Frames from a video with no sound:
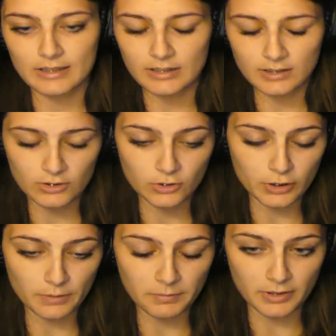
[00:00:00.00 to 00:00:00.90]
this is
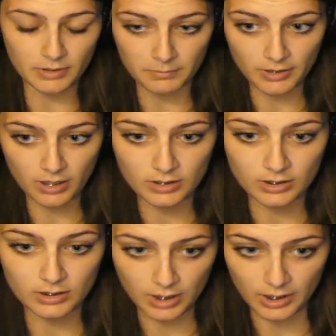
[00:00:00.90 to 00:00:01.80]
trippy because
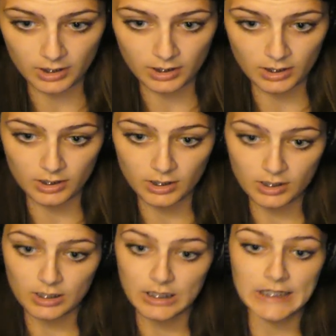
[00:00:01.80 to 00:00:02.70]
it's like,
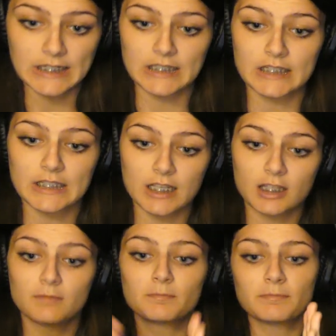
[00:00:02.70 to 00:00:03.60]
he doesn't
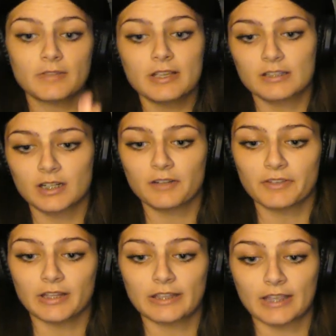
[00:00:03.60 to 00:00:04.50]
tell him, he's gonna
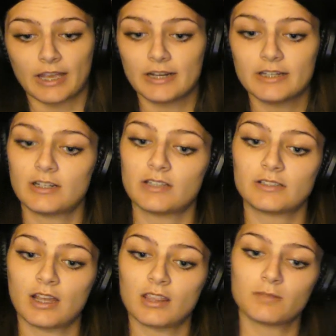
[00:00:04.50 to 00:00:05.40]
feel like that. He does
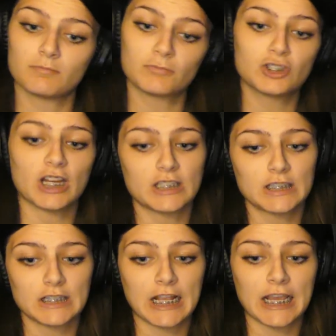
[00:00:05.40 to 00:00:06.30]
tell him,
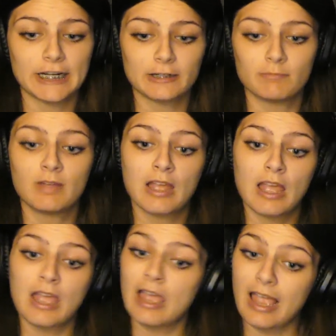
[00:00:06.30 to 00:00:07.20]
Jesse's gonna hate him,
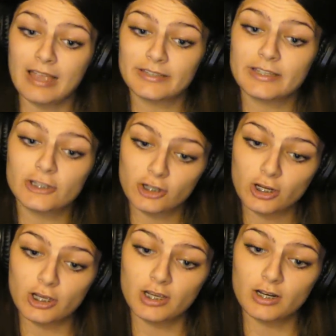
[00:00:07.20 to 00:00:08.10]
as he
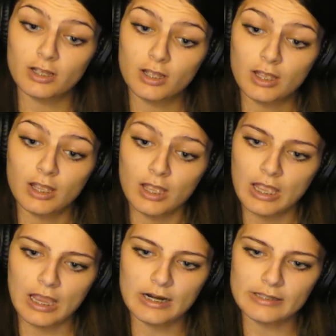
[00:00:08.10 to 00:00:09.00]
should.
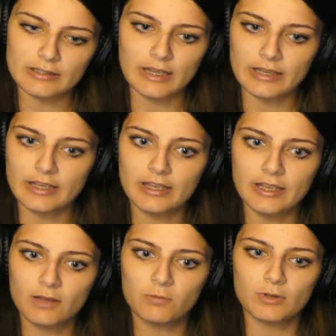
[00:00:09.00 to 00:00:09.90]
And it's like,
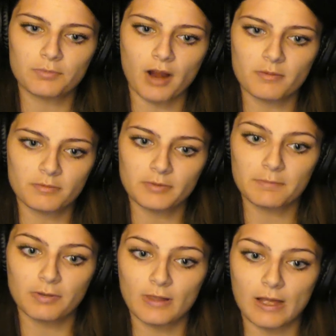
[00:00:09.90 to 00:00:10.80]
he would probably
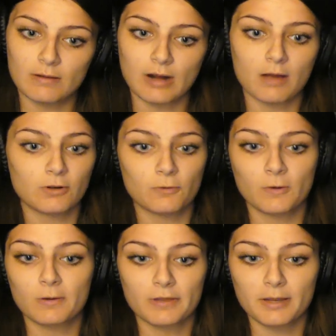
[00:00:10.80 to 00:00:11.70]
pull out, not wanna
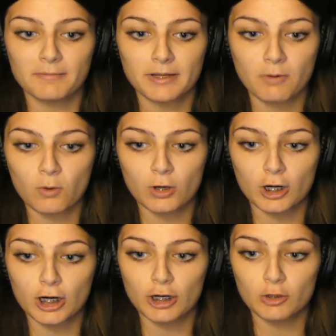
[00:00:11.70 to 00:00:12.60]
work with him
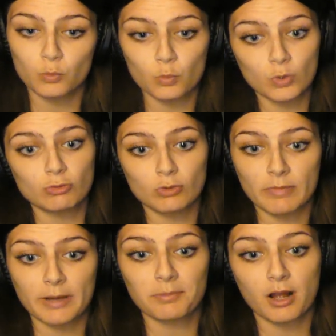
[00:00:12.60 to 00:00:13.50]
anymore, which would
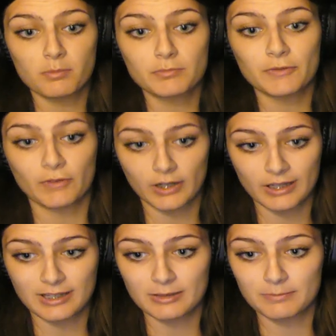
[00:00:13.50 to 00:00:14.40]
make problems for
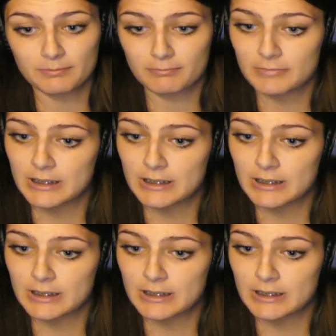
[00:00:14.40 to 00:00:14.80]
him.